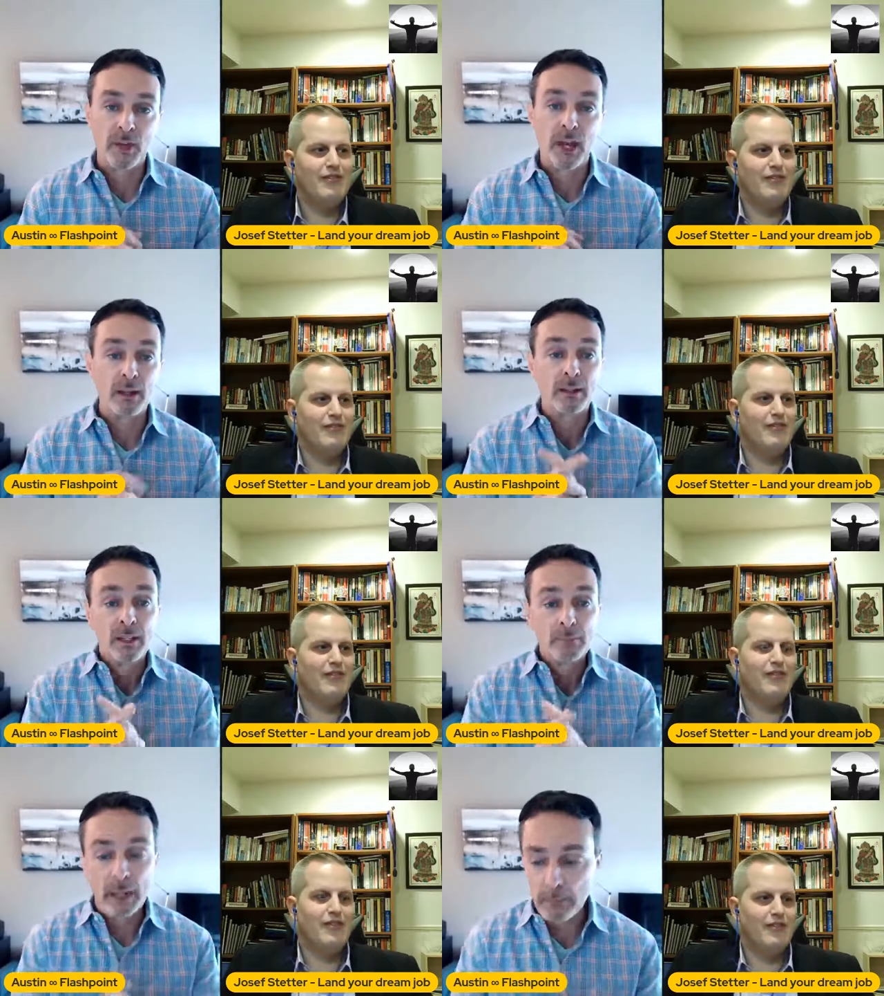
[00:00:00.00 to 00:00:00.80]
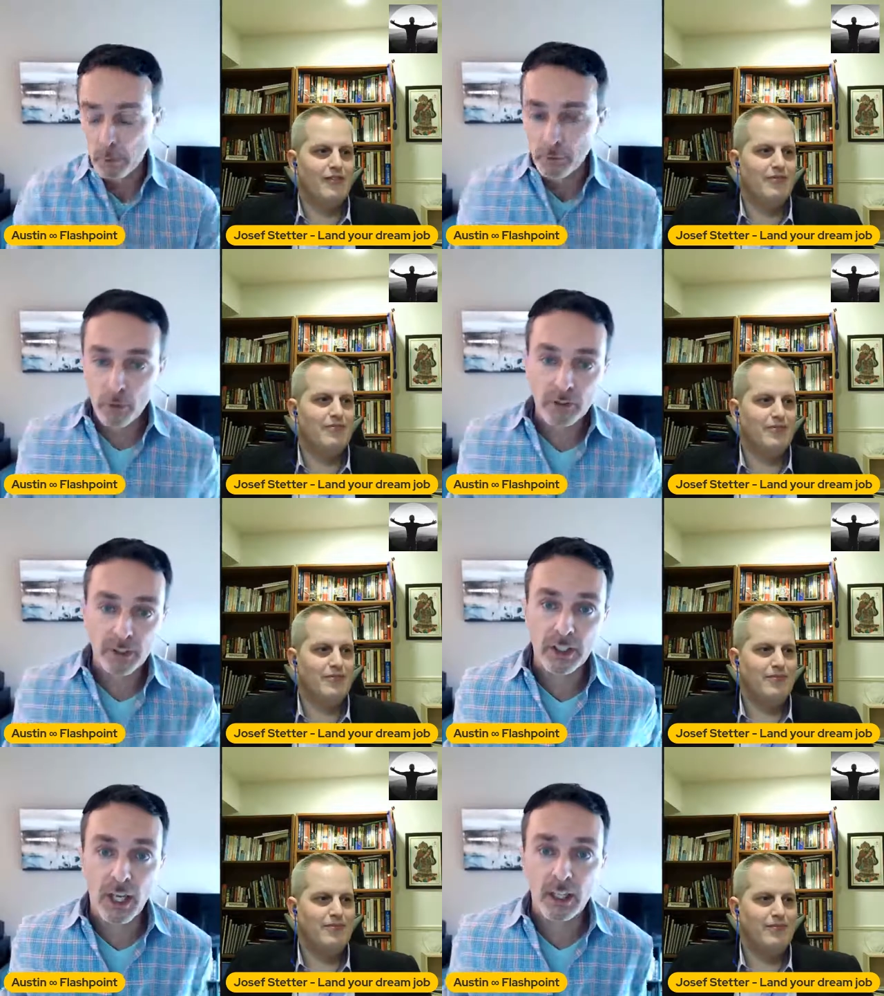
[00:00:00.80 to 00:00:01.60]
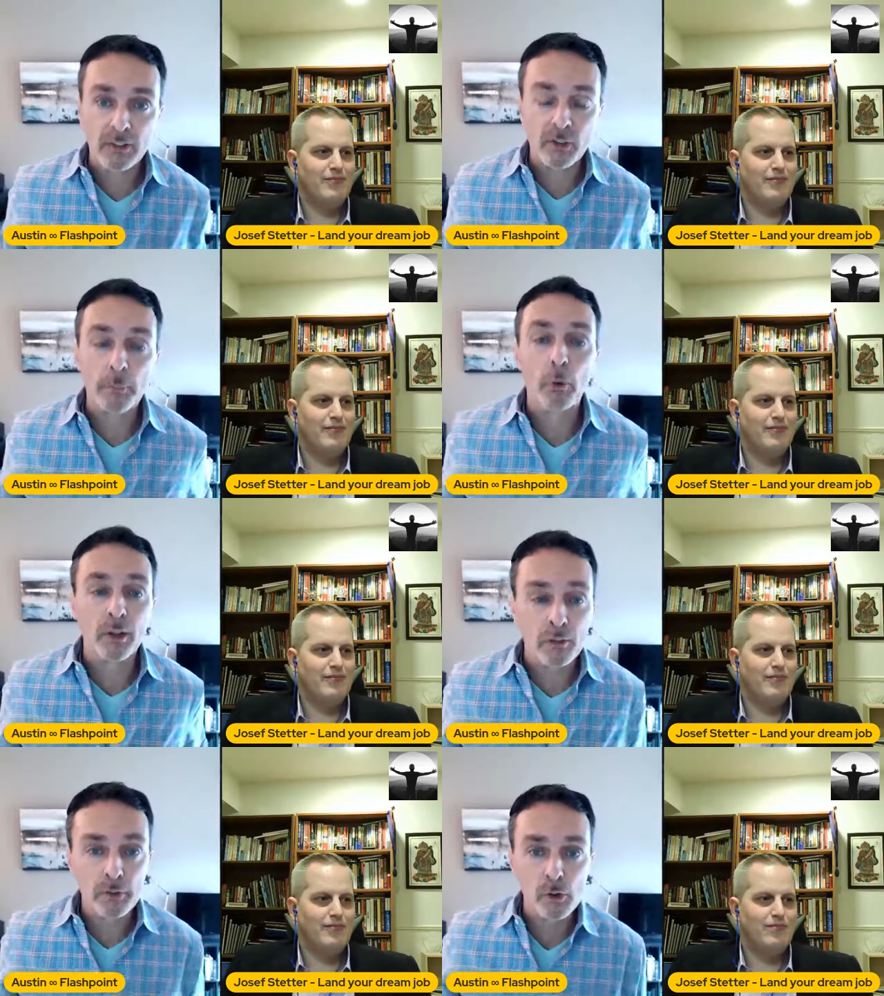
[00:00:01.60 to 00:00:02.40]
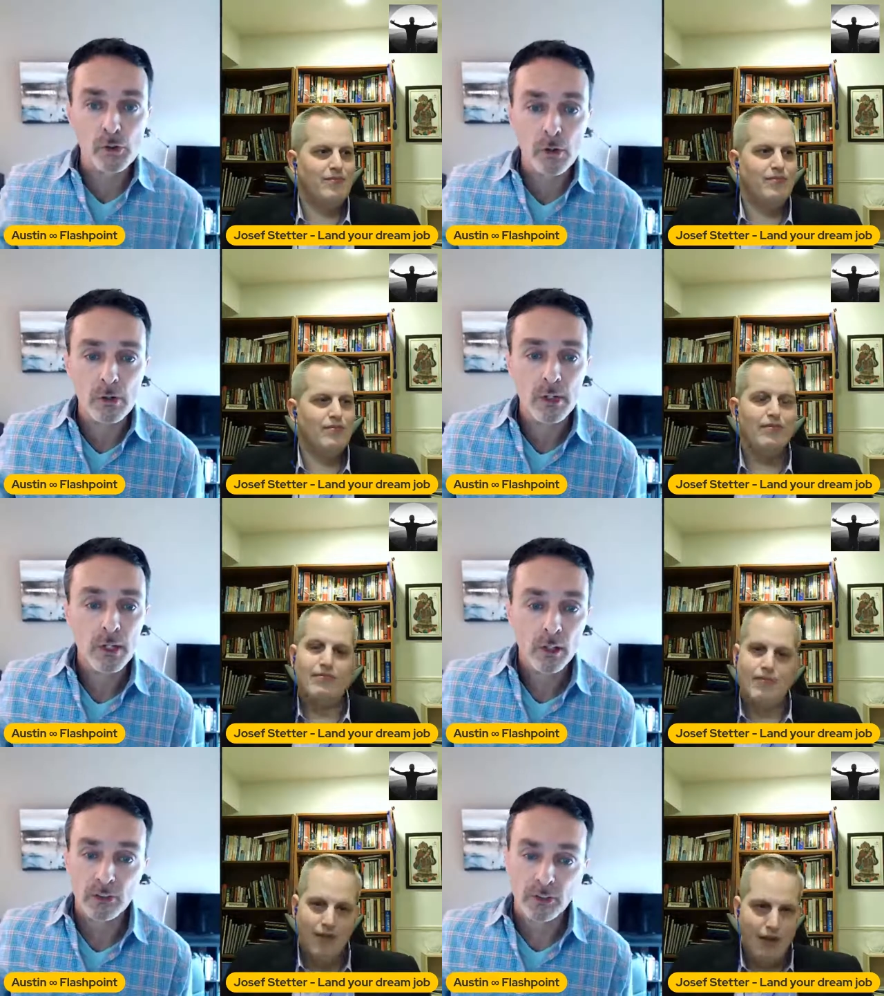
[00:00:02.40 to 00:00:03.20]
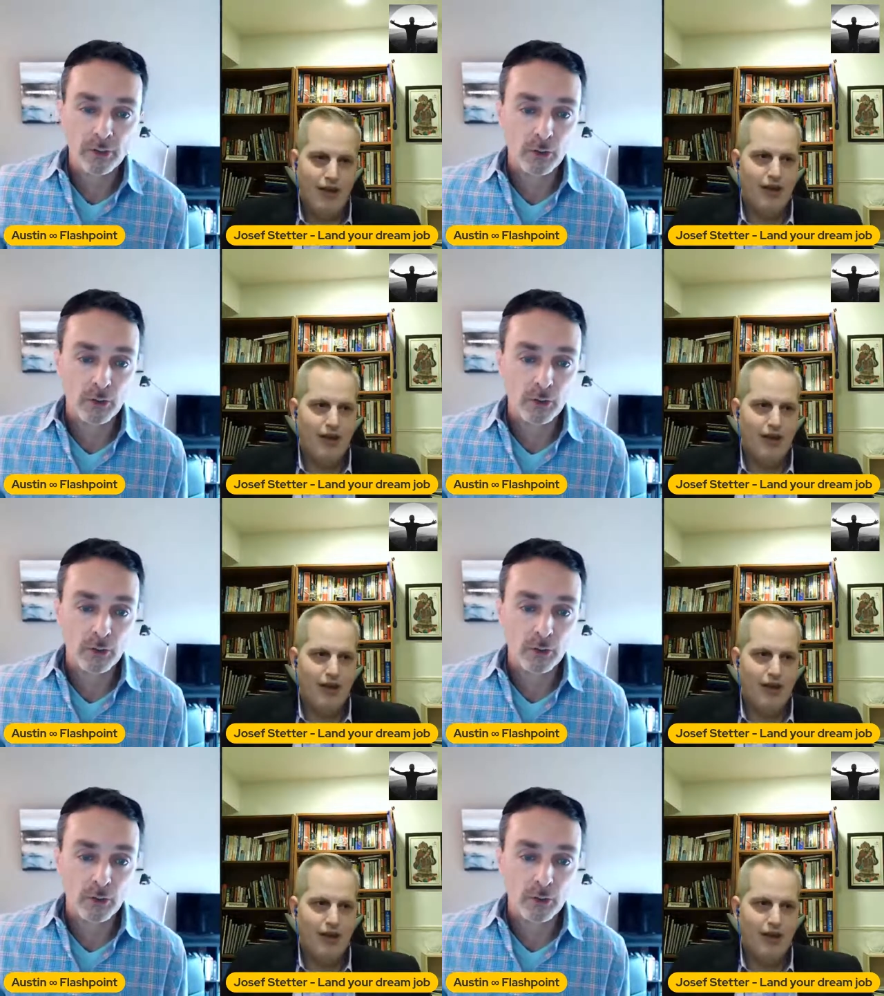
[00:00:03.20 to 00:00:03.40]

Speaker 1: today. And maybe we'll do this again at some point in the future, because this